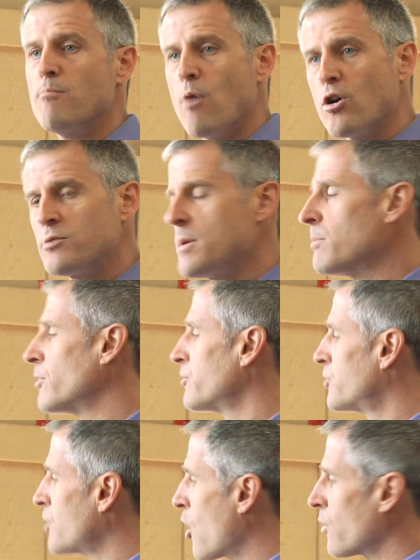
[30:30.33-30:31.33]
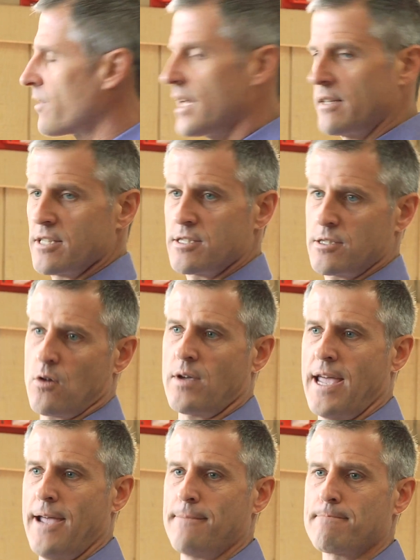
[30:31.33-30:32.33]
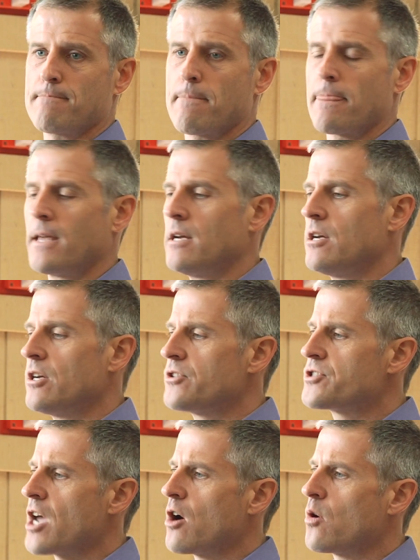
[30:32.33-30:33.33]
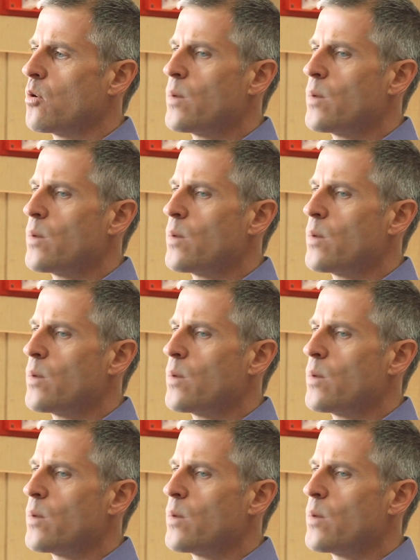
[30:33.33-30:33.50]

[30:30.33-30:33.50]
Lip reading: Most people don't think this is okay. So